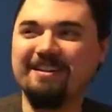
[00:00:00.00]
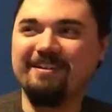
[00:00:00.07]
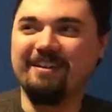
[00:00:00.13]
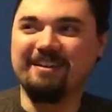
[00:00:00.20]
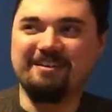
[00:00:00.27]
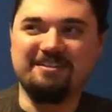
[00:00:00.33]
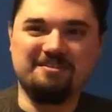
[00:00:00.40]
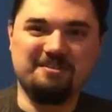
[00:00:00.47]

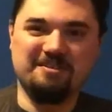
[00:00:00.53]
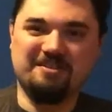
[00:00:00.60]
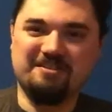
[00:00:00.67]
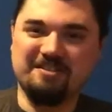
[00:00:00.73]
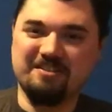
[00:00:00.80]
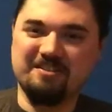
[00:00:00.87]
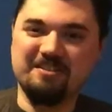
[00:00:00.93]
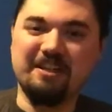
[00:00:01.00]
Like this is
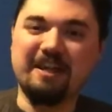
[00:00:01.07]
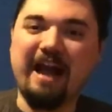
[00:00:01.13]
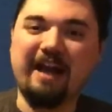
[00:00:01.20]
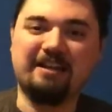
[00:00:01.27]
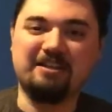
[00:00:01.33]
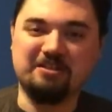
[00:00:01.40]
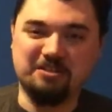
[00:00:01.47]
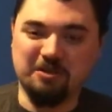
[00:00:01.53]
just an
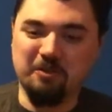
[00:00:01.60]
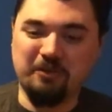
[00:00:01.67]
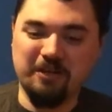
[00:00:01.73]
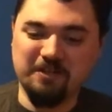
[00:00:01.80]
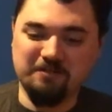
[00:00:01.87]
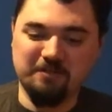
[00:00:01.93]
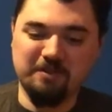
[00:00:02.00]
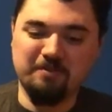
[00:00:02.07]
acting
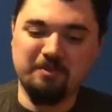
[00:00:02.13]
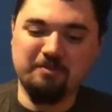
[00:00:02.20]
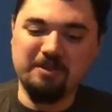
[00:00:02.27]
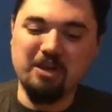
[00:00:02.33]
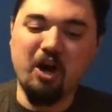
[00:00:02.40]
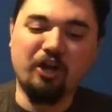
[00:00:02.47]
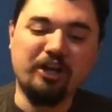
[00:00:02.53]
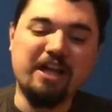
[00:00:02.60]
showcase for him to be
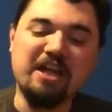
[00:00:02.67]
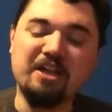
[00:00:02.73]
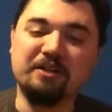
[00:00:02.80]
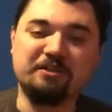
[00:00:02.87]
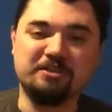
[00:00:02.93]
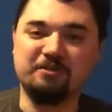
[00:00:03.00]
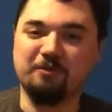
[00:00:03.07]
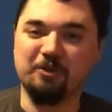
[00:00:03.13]

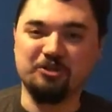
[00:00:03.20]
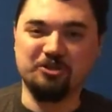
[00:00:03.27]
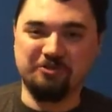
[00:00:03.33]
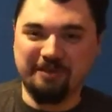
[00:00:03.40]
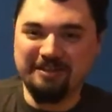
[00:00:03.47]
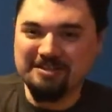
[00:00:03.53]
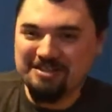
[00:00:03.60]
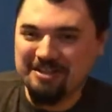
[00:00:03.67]
unhinged for a
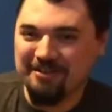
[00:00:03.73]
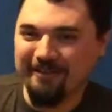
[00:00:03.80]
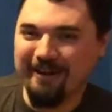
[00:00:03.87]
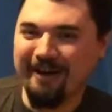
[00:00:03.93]
straight two